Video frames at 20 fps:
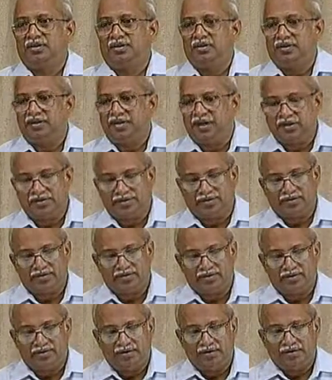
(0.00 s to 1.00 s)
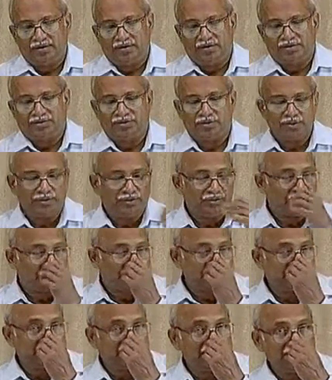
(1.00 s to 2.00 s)
right. So, you can
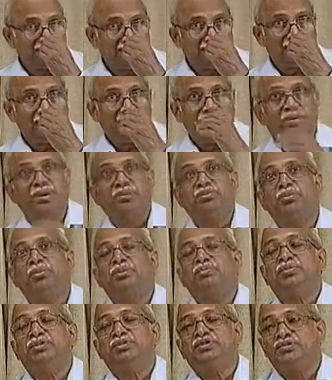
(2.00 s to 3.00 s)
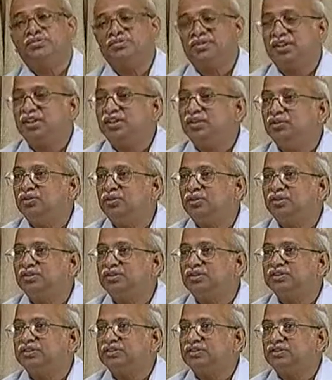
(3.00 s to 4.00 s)
see my purpose of telling you all
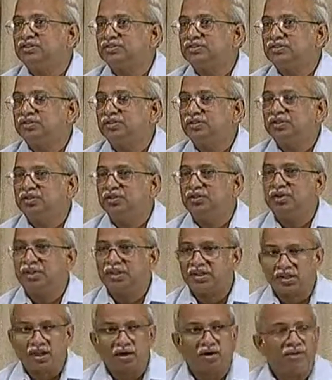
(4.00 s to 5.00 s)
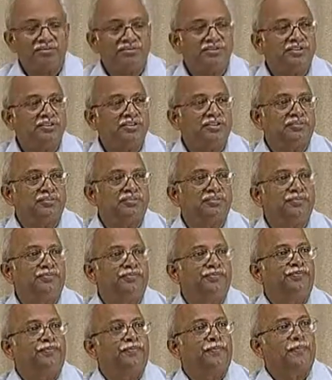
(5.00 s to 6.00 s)
this is, you can now observe
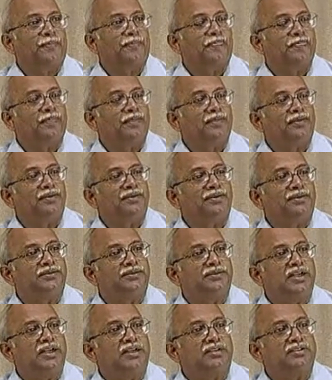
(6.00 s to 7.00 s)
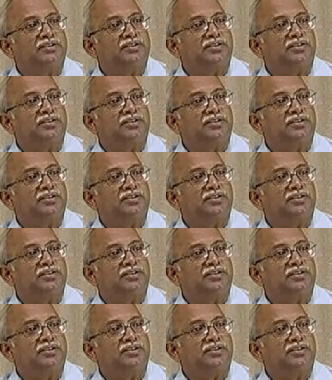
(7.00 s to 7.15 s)
that